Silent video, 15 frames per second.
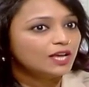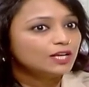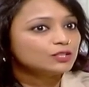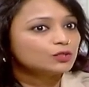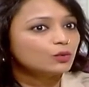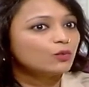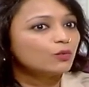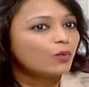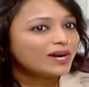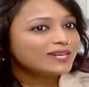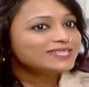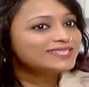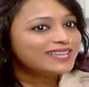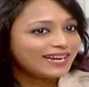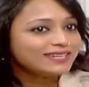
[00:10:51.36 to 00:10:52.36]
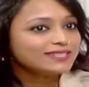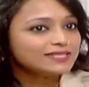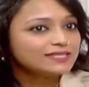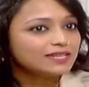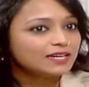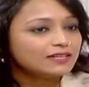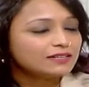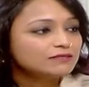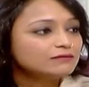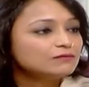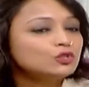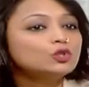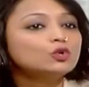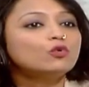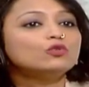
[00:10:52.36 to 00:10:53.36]
So once that is done,
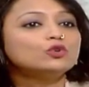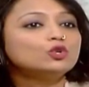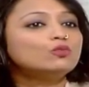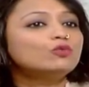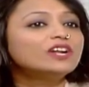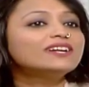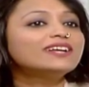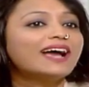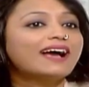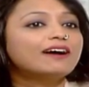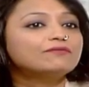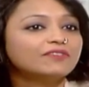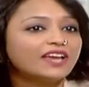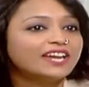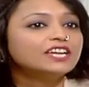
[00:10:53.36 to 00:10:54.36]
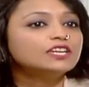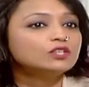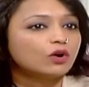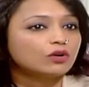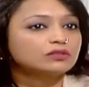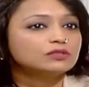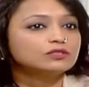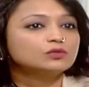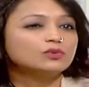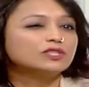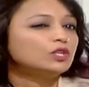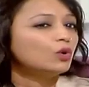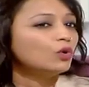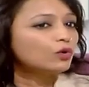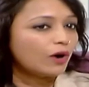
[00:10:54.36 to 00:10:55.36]
you wouldn't have any doctors with
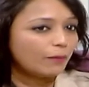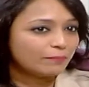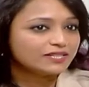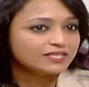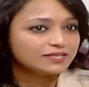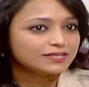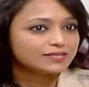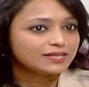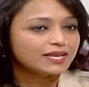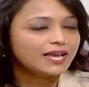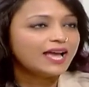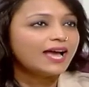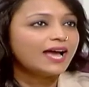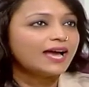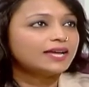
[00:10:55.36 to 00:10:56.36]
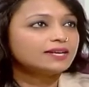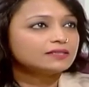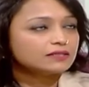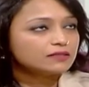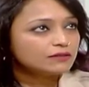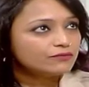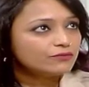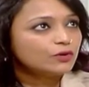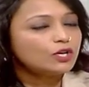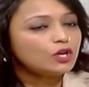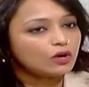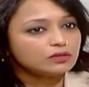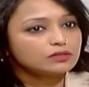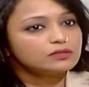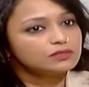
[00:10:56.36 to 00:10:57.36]
low competency. And for
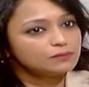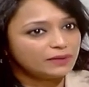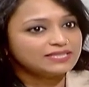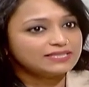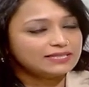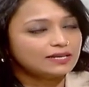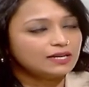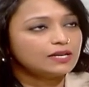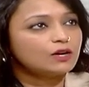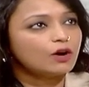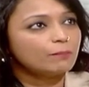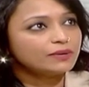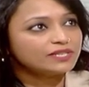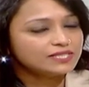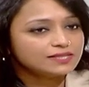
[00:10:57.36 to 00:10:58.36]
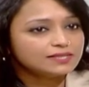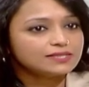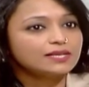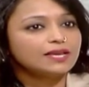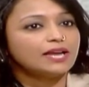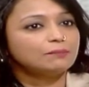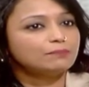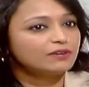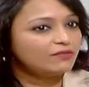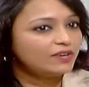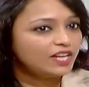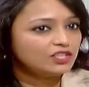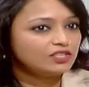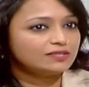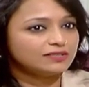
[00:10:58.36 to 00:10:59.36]
doctors, basically, competency and
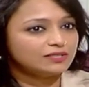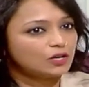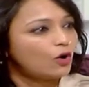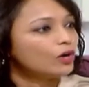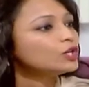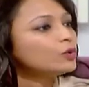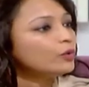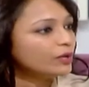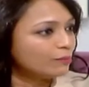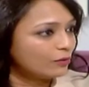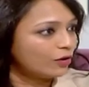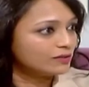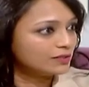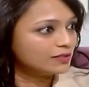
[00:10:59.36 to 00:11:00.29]
privileges is an ongoing process,